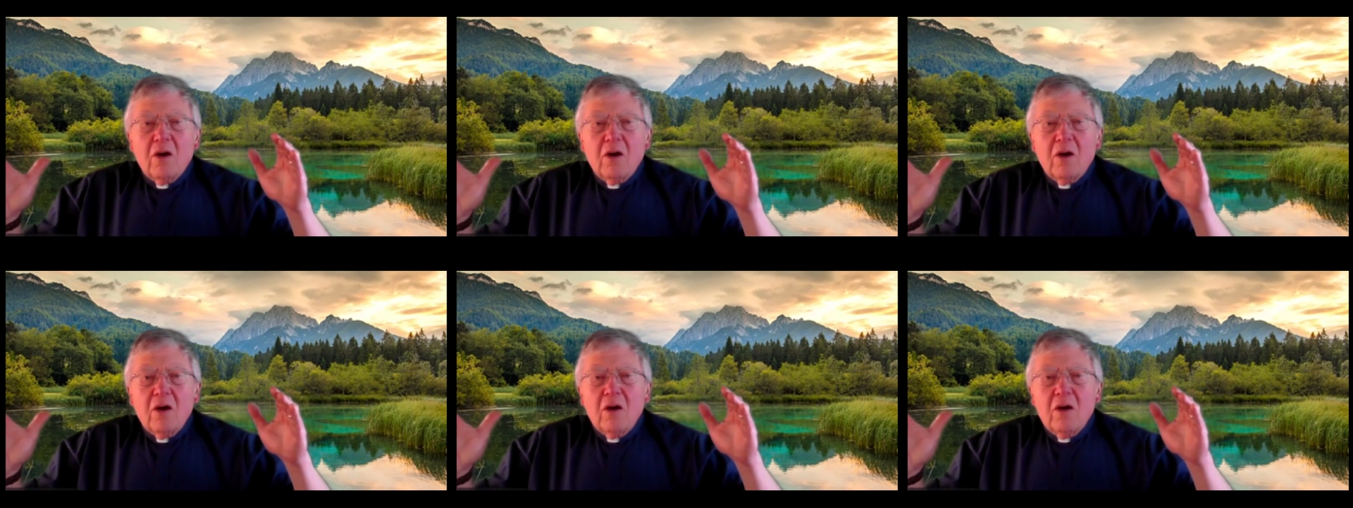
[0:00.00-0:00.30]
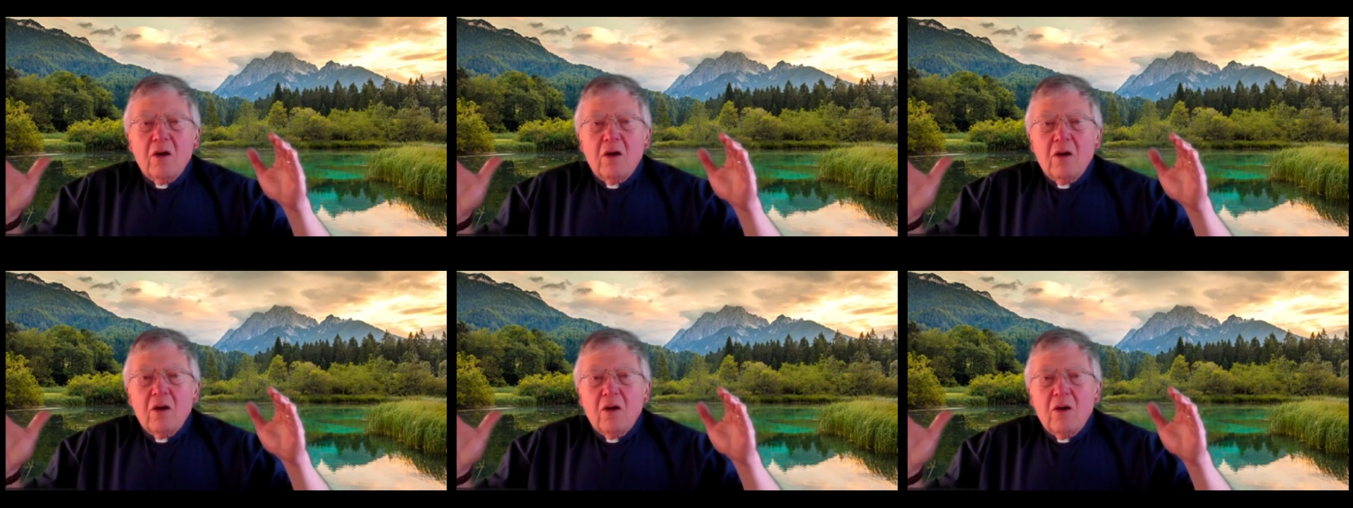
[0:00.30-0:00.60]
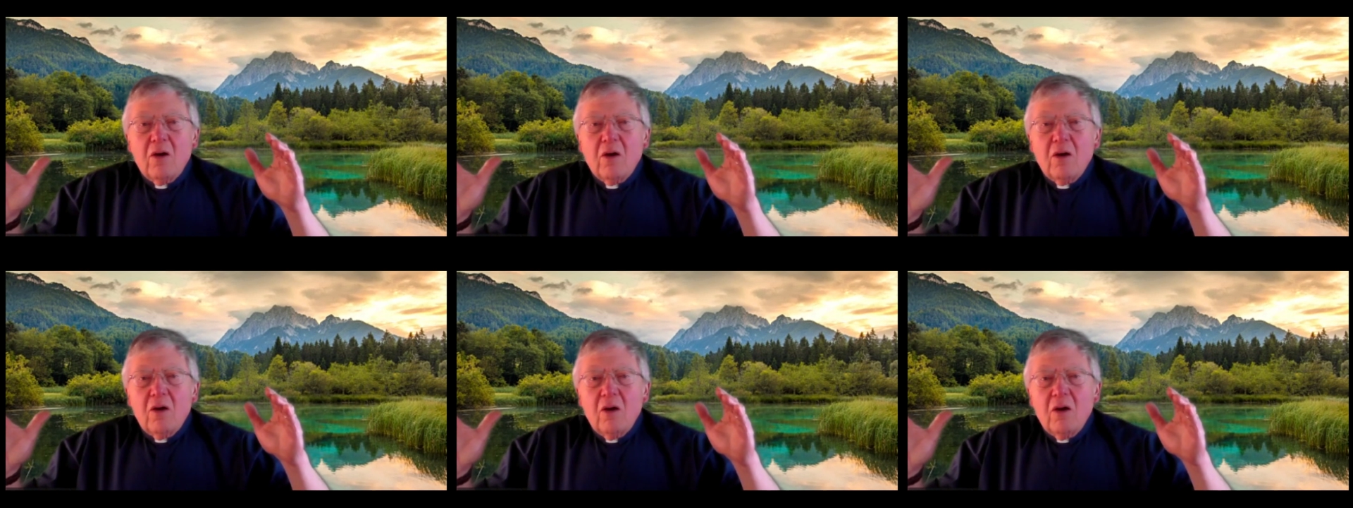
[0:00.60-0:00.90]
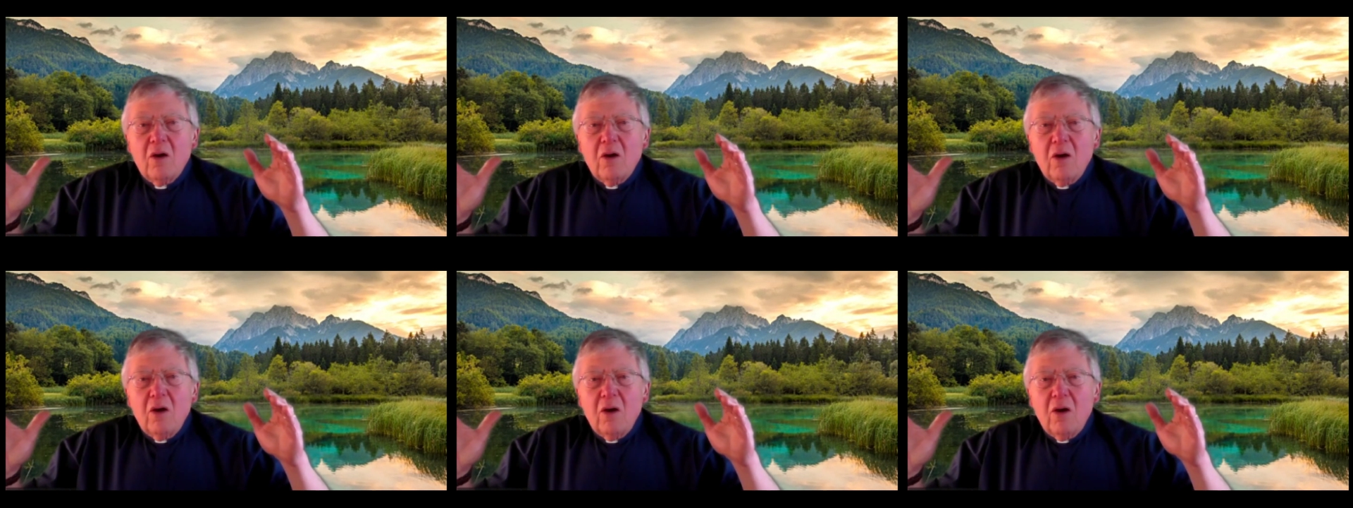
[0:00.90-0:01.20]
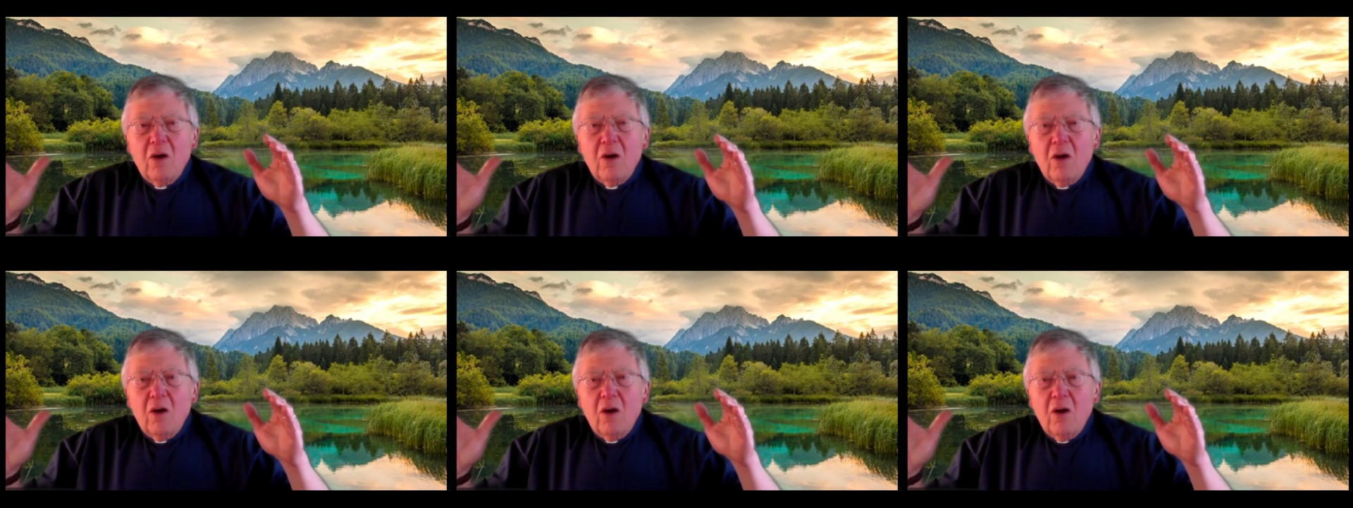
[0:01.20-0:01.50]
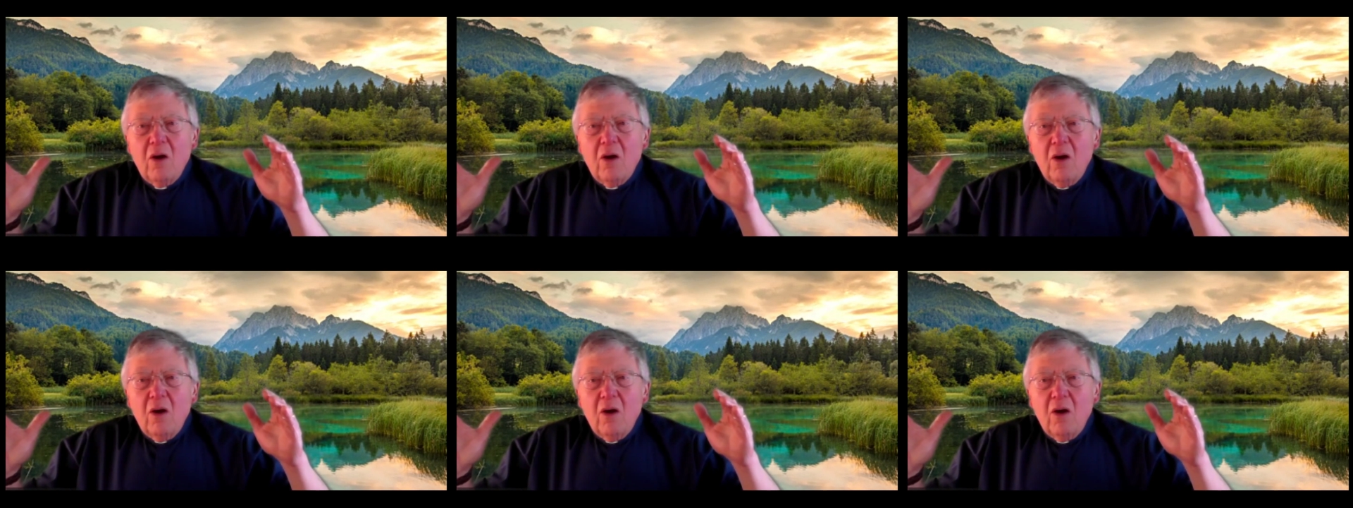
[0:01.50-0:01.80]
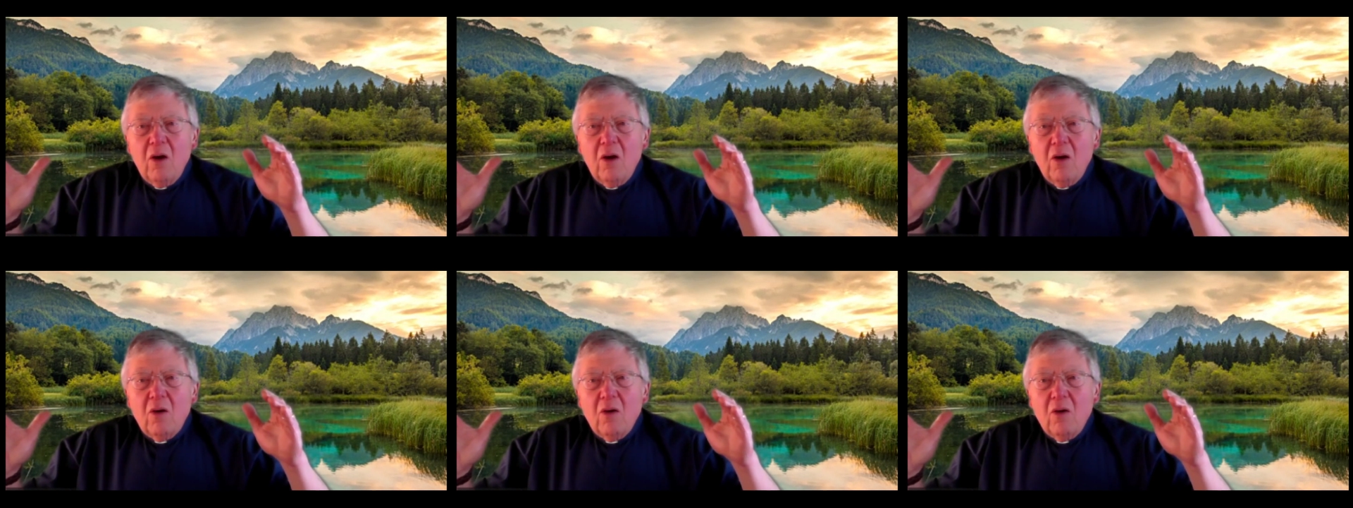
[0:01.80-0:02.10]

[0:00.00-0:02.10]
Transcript: Nobody speaks.